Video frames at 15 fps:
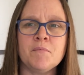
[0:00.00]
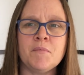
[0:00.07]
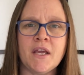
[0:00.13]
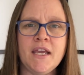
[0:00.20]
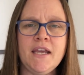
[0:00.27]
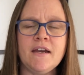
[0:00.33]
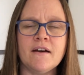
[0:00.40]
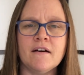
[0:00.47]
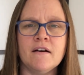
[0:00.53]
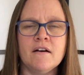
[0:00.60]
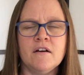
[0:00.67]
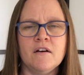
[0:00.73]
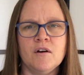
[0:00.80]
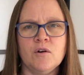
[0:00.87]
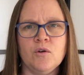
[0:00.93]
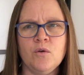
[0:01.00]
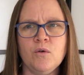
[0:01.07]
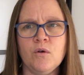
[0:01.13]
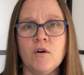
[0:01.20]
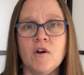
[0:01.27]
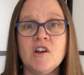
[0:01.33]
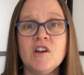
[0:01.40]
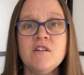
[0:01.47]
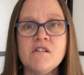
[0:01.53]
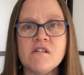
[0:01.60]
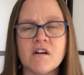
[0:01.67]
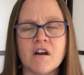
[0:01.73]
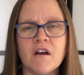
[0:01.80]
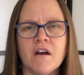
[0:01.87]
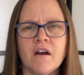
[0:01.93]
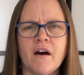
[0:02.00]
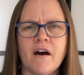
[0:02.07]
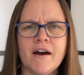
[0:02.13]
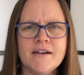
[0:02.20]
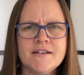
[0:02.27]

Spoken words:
here, or look, I